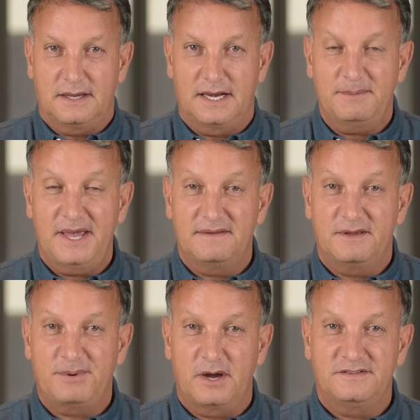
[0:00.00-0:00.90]
and I'm head of
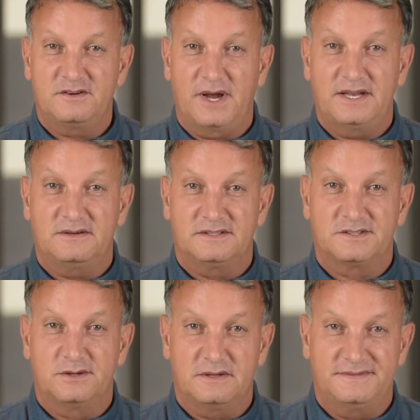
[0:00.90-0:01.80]
the Postgraduate
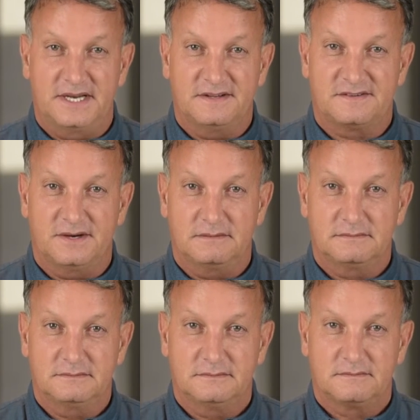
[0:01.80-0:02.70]
School of Dentistry.
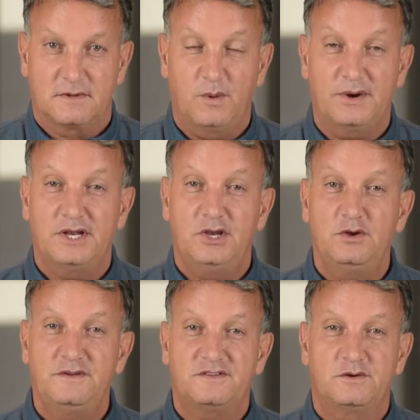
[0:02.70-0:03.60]
We're a
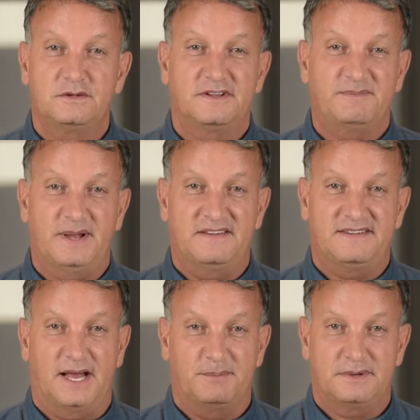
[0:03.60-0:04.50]
new school that's been
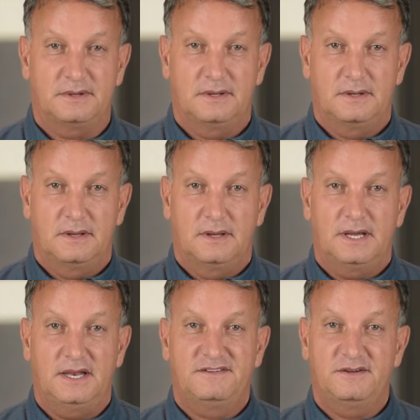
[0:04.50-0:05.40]
set up
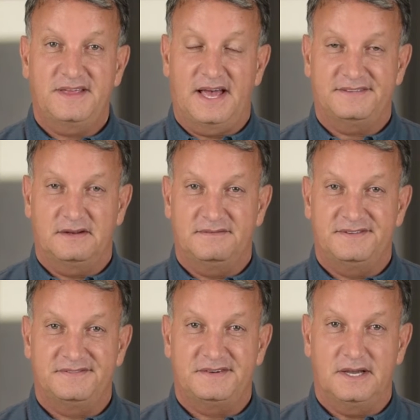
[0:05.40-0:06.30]
in
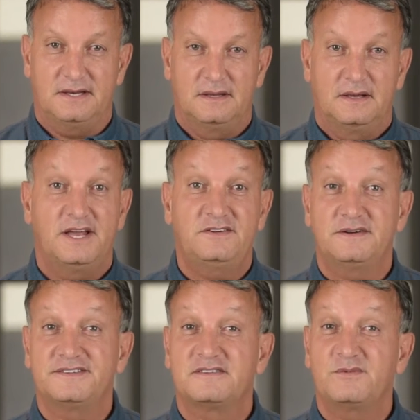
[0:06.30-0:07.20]
2015. It took
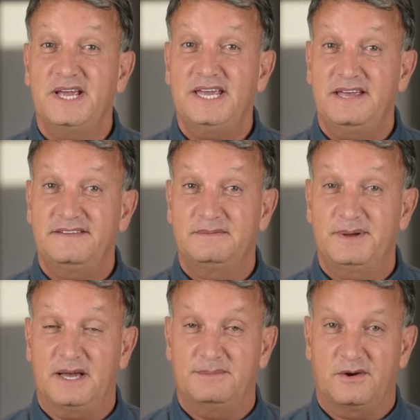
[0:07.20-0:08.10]
us 3 years to
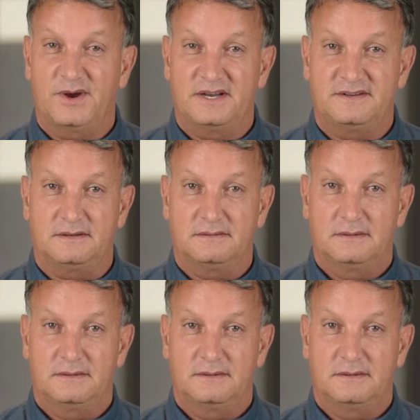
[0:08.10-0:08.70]
become accredited.